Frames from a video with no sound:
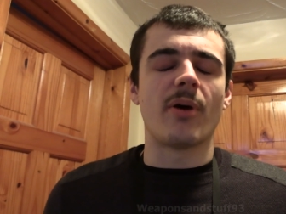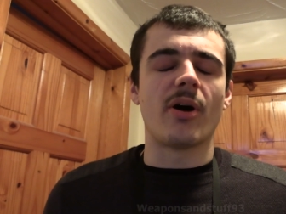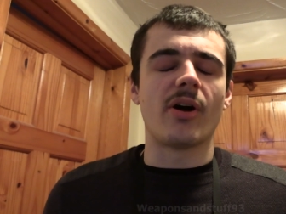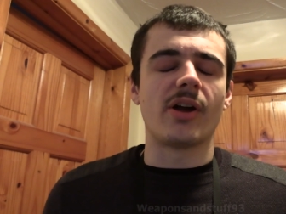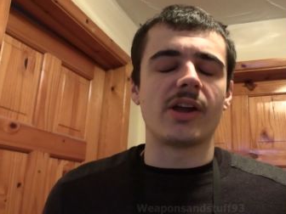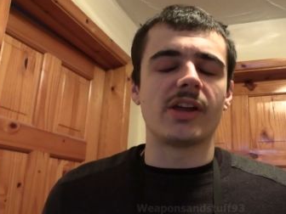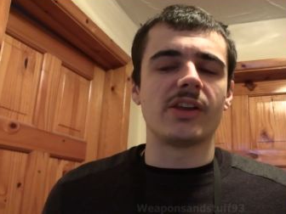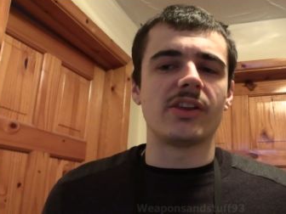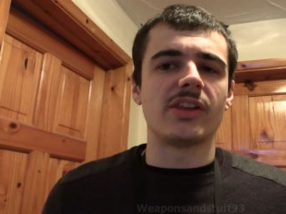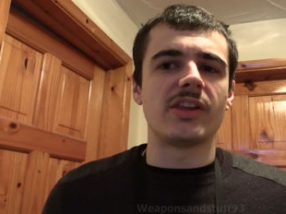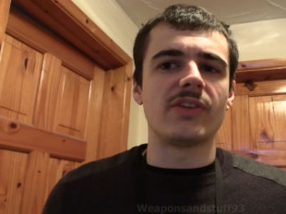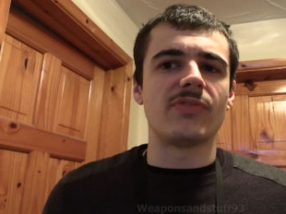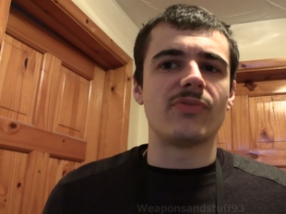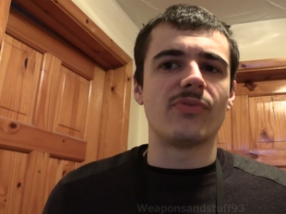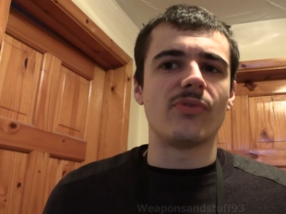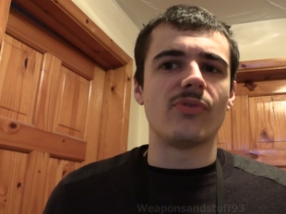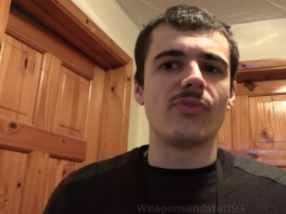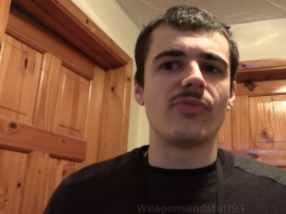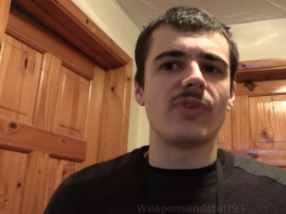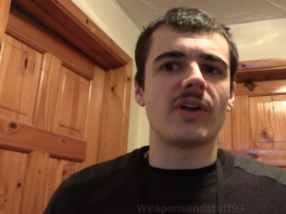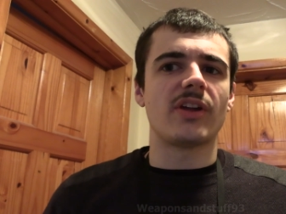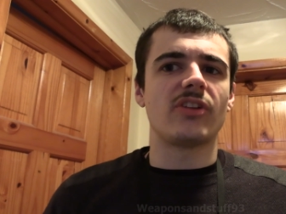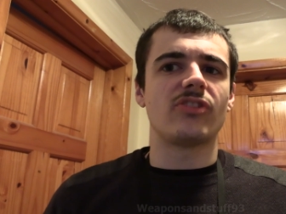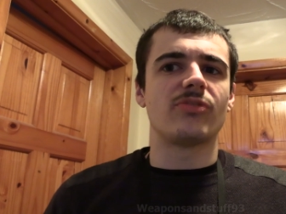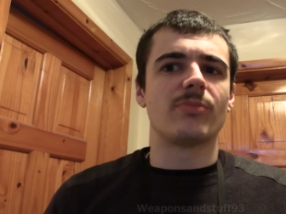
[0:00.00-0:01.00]
buy the
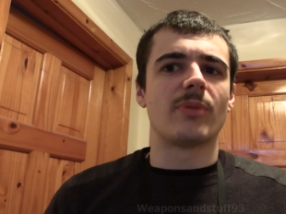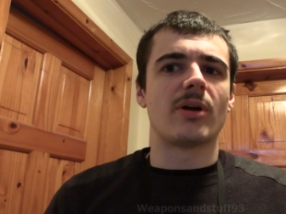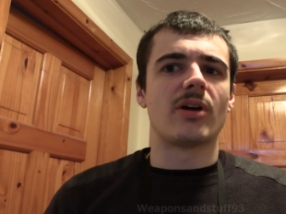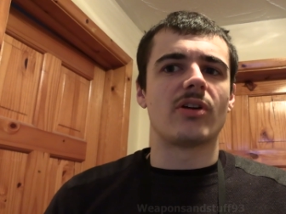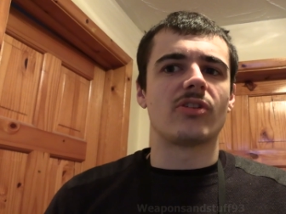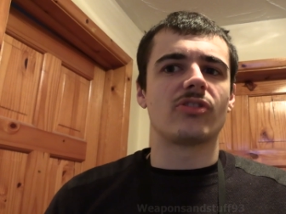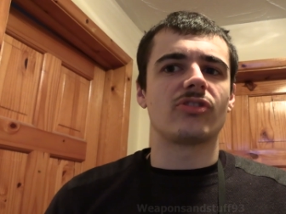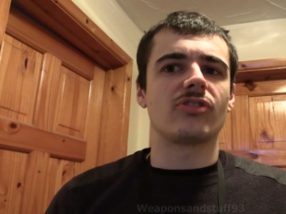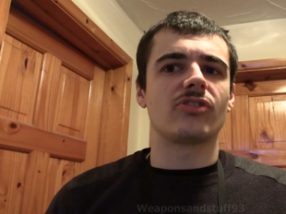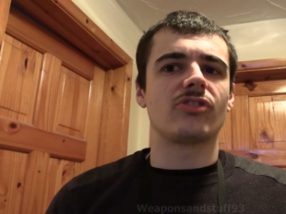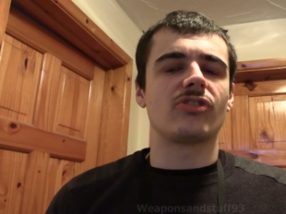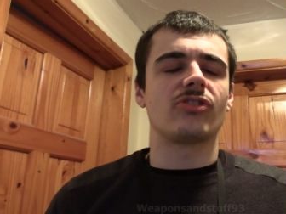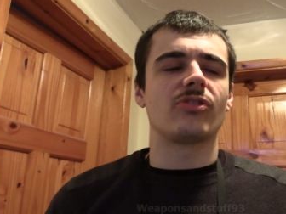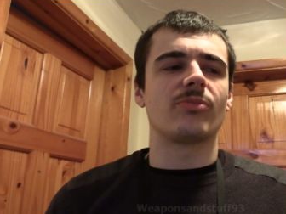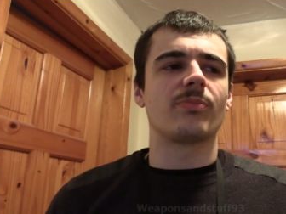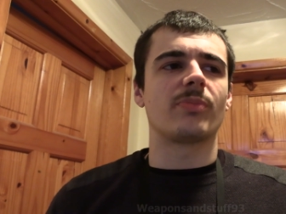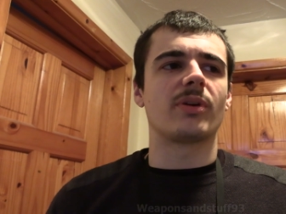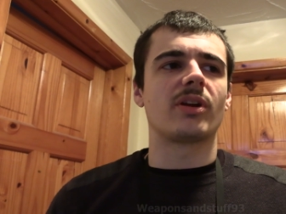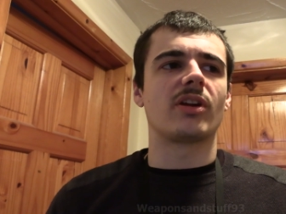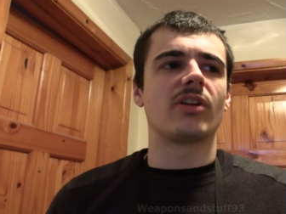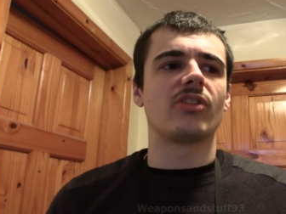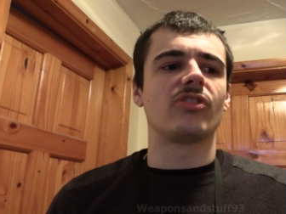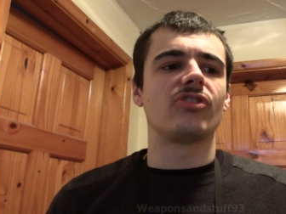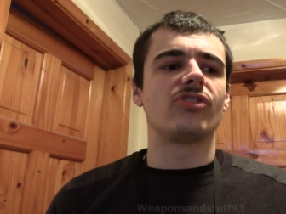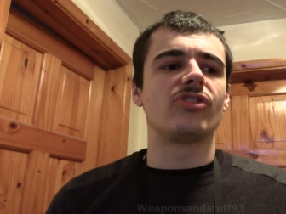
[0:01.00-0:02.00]
full face masks
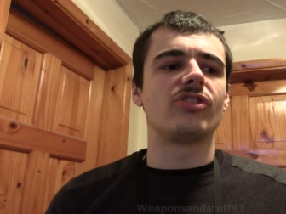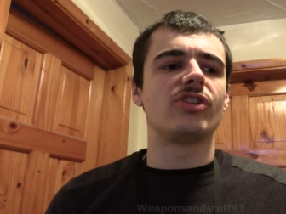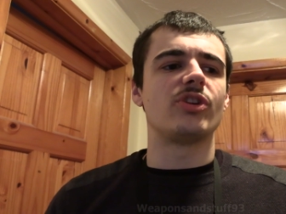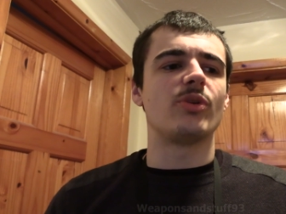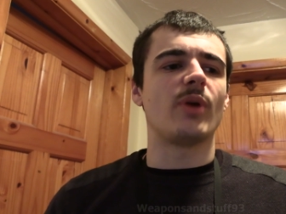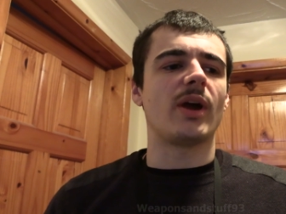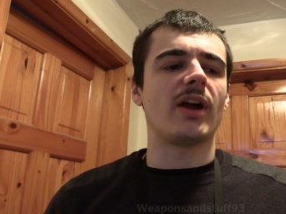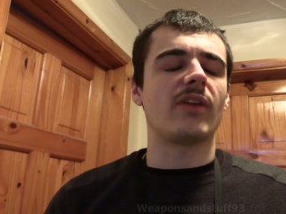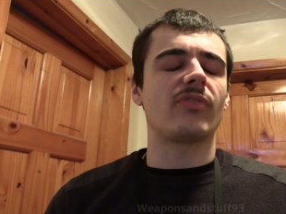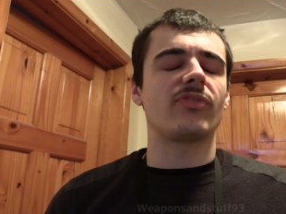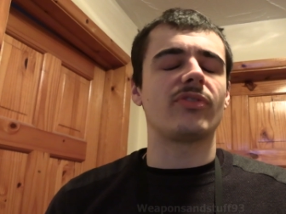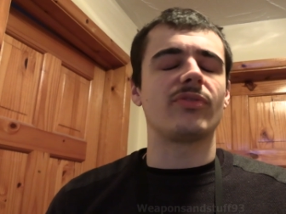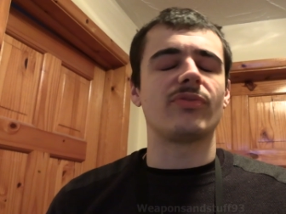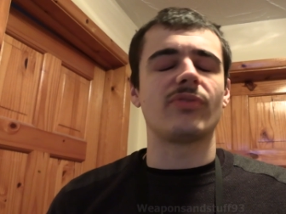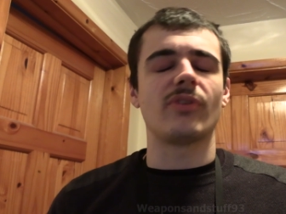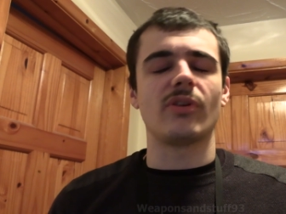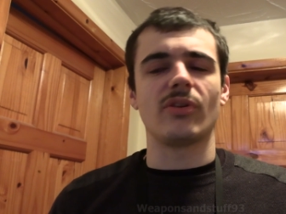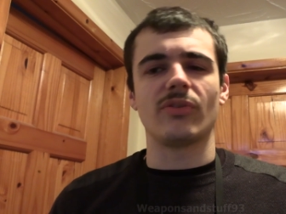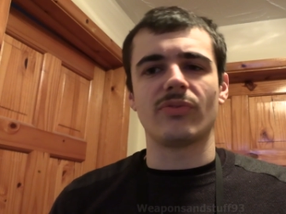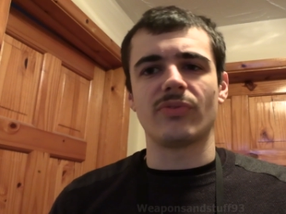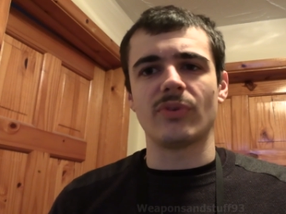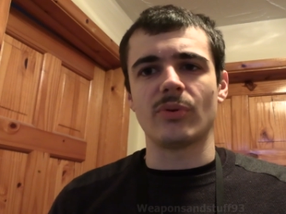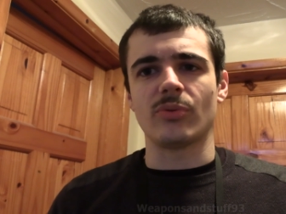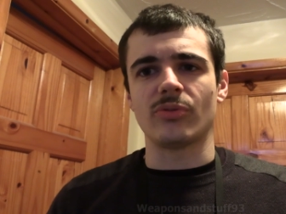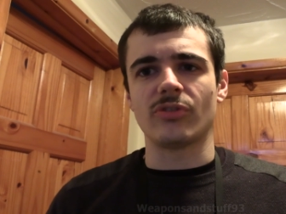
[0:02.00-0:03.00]
because you have to
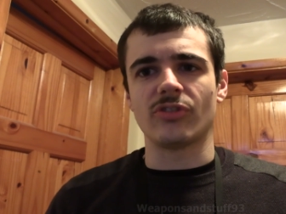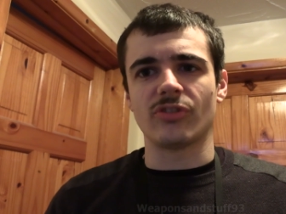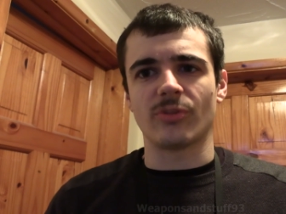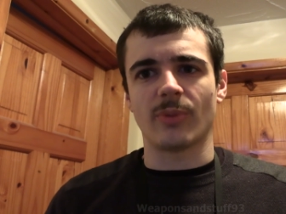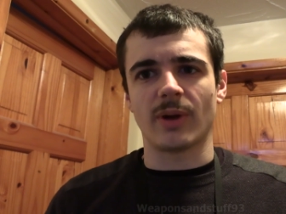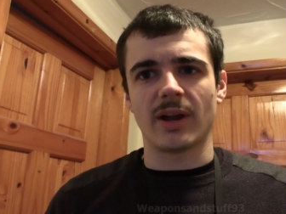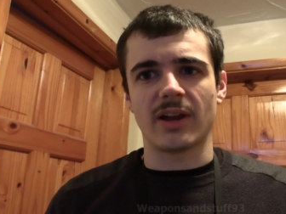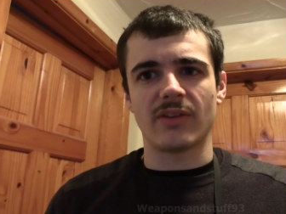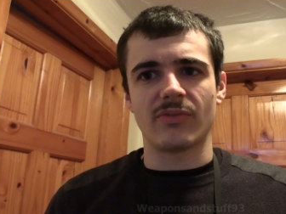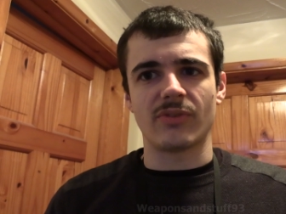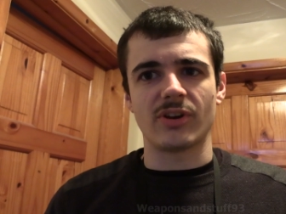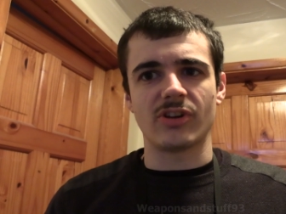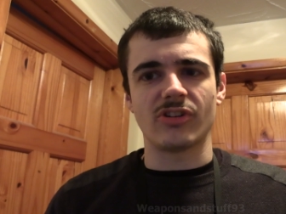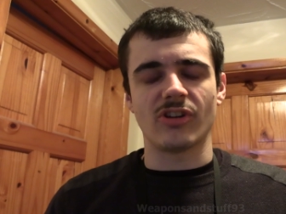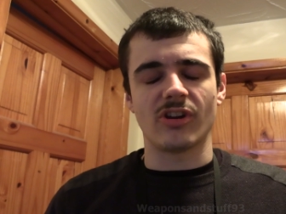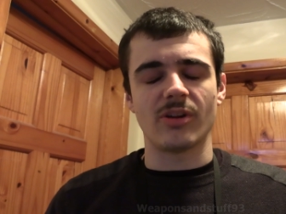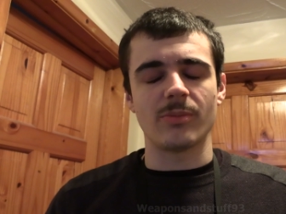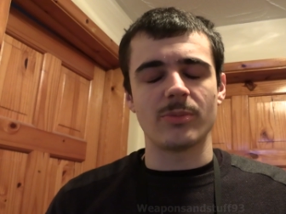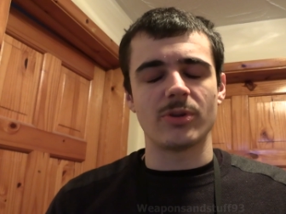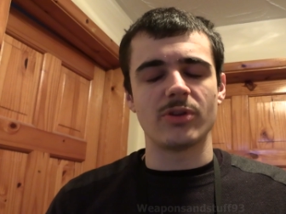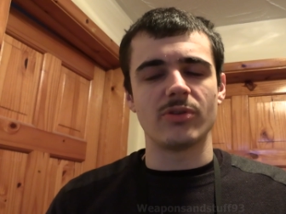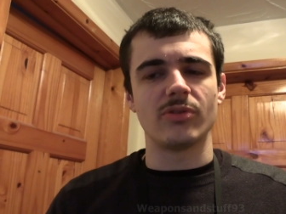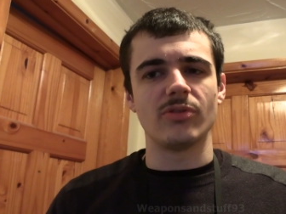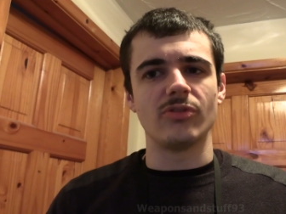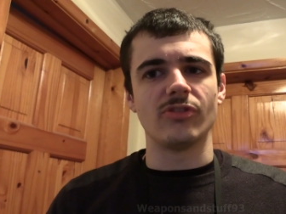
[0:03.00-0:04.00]
throw the filters away every
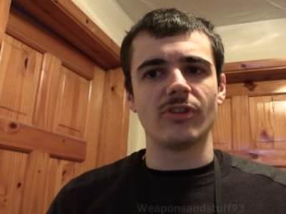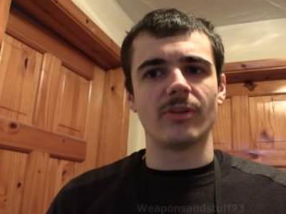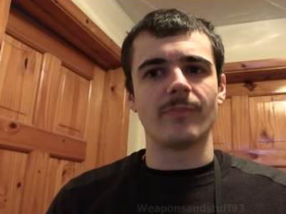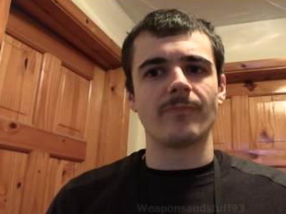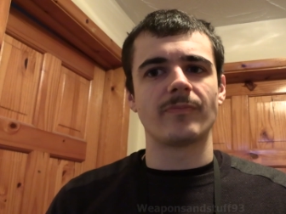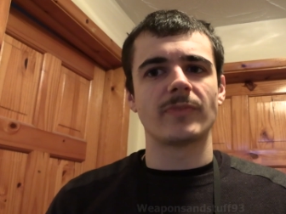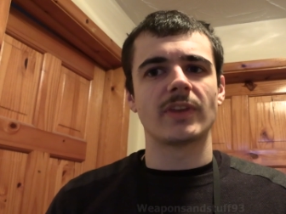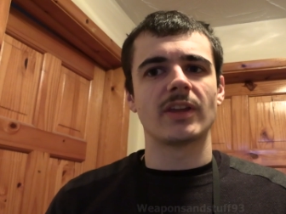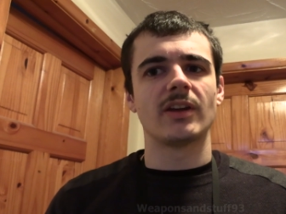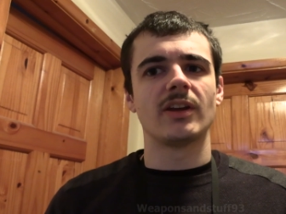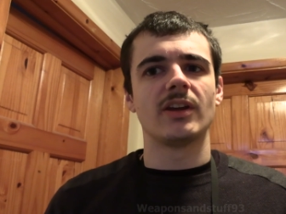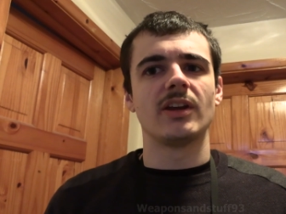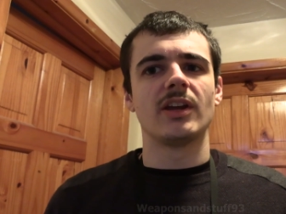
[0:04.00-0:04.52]
time you use it.